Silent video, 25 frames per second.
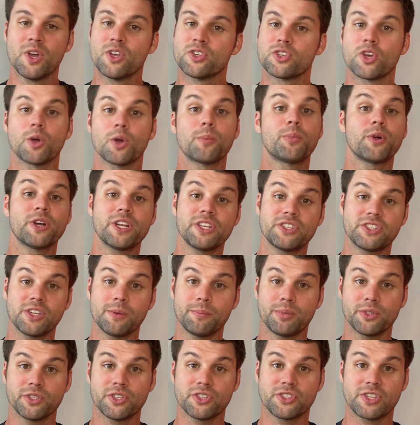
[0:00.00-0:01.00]
So a pretty
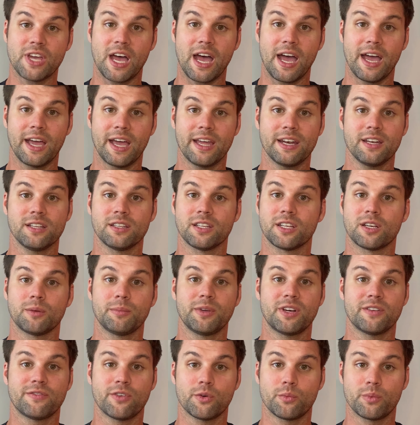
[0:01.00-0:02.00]
simple design, a little
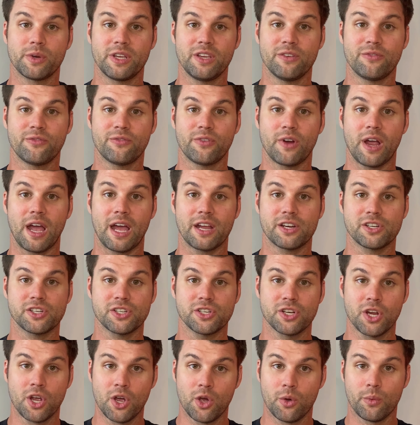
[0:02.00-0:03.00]
bit of a
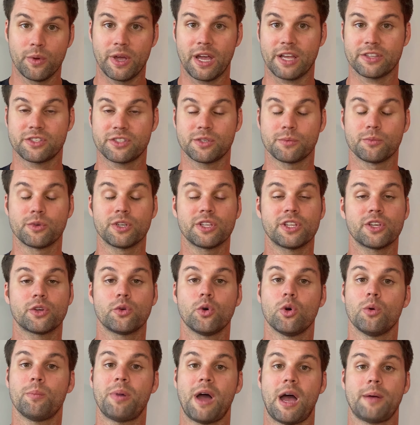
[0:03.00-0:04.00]
refresh. We got some really
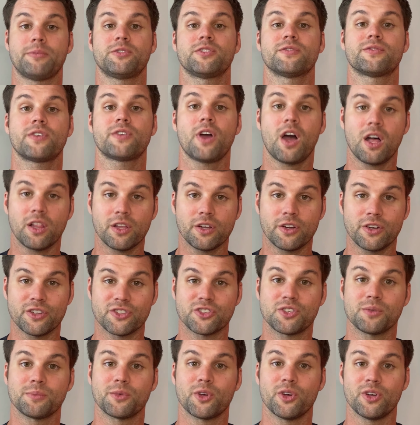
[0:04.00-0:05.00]
cool pops of color and
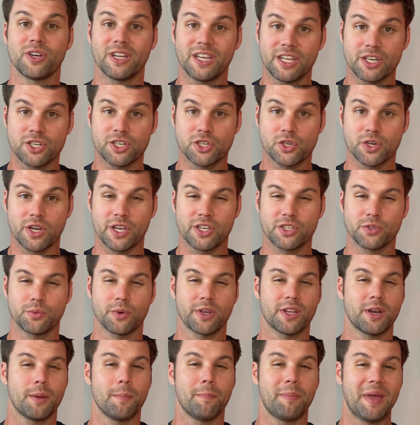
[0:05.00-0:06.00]
some good interest. We're
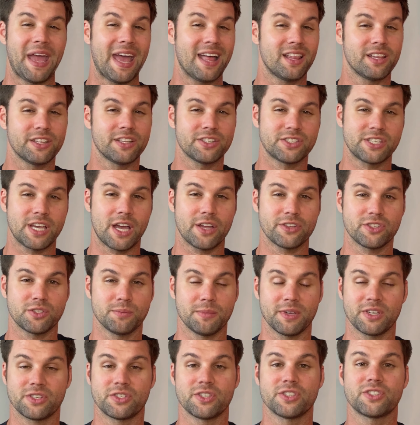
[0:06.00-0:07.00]
going to balance out
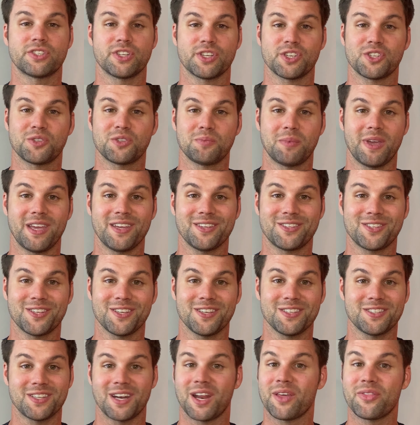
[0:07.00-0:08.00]
some existing
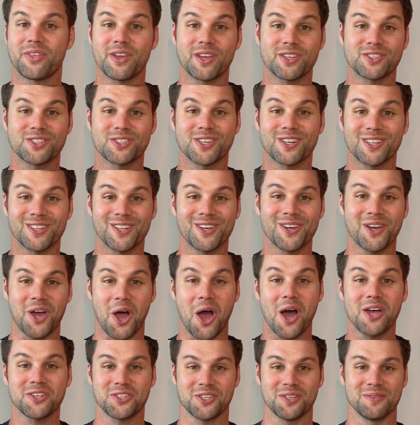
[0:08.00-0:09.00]
spaces, and I think it's going to look
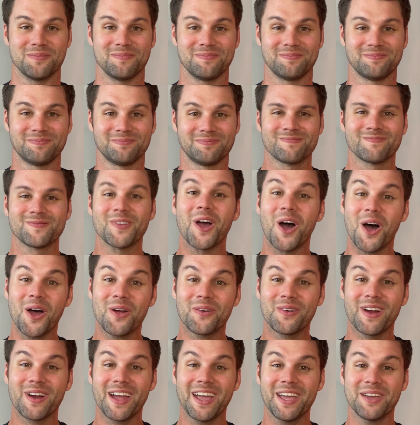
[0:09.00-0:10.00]
awesome.
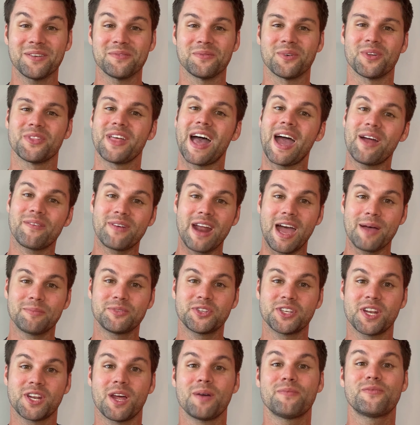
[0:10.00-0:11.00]
All right, well that
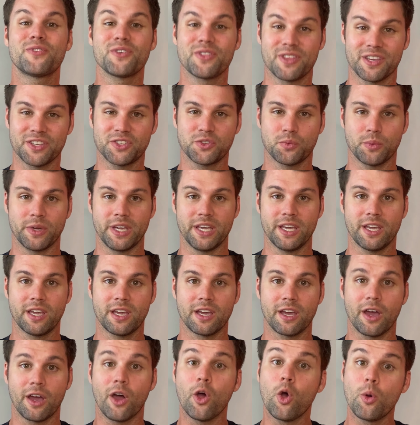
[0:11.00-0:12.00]
wraps it up for this
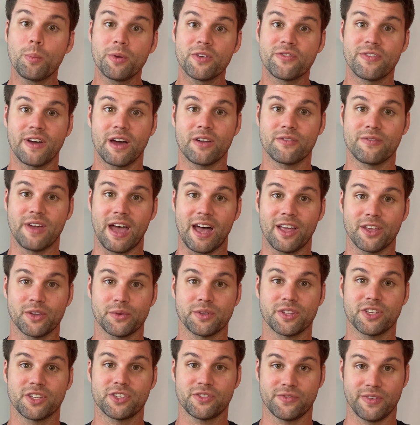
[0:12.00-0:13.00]
week. I hope you found value
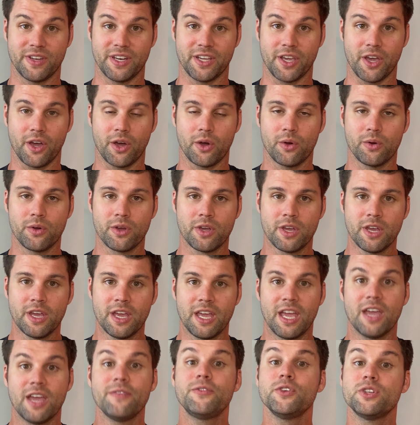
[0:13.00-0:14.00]
in this video.
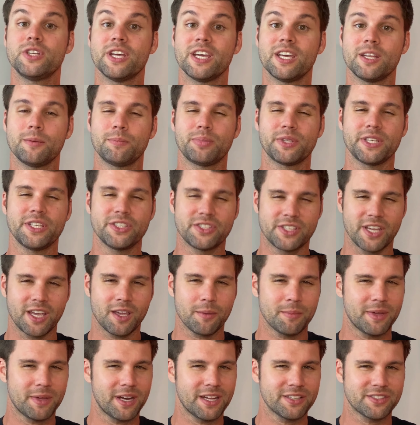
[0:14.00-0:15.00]
If you did, please
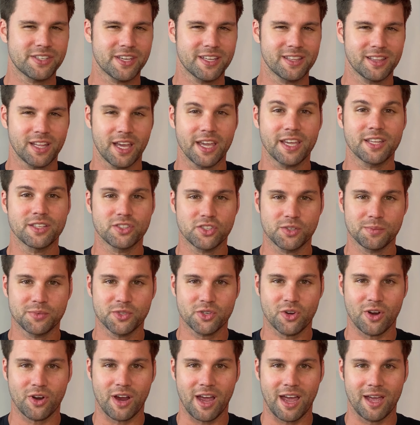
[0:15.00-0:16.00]
take a minute to hit like and
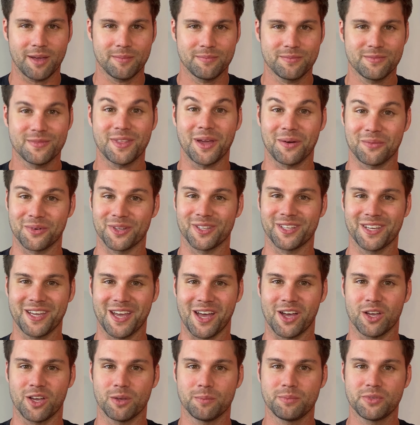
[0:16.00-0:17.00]
subscribe. That really
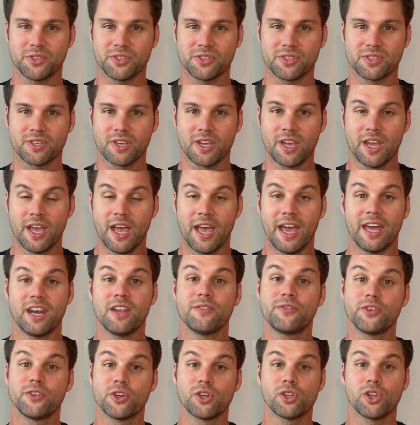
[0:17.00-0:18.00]
helps. And
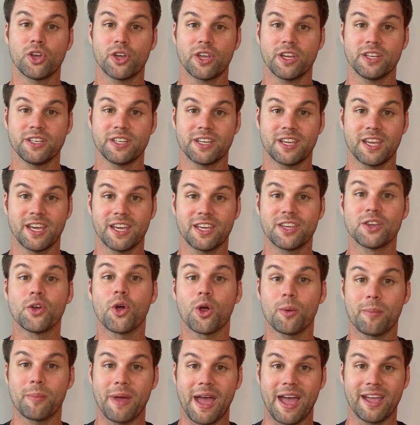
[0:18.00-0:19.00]
if you're looking to kick
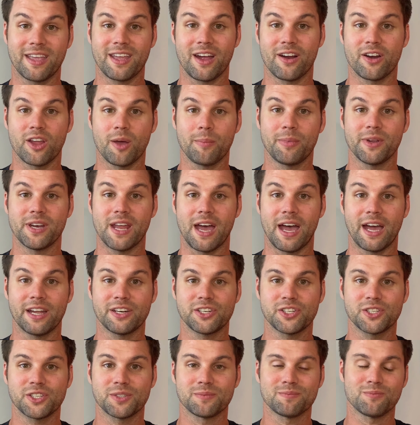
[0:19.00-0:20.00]
your backyard up a
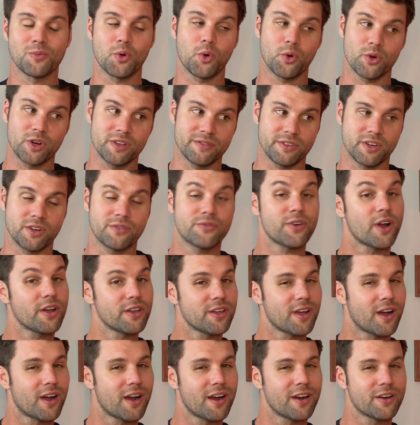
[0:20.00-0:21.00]
notch, or even your
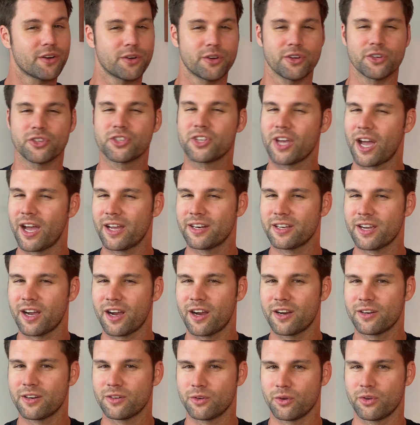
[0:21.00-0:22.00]
front yard or your side
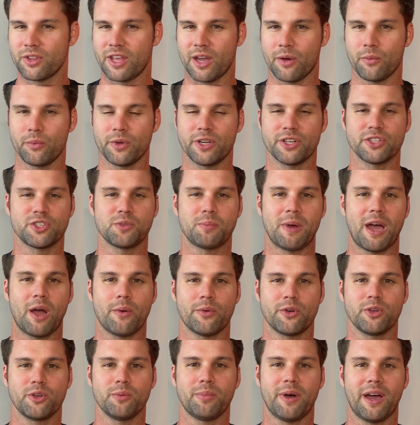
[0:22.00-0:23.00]
yard or that weird spot
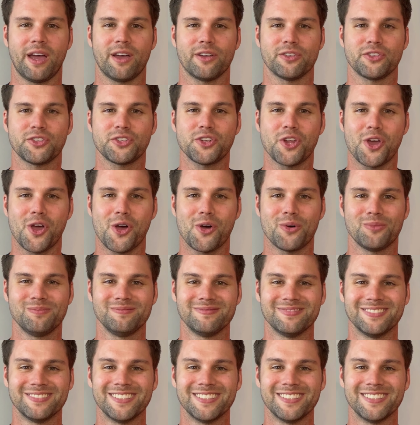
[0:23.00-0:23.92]
where you pile snow,